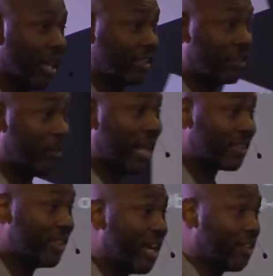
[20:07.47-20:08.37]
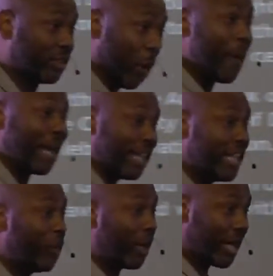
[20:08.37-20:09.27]
because it's blessing others. Go back and
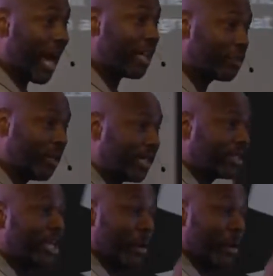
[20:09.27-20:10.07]
get what God has blessed,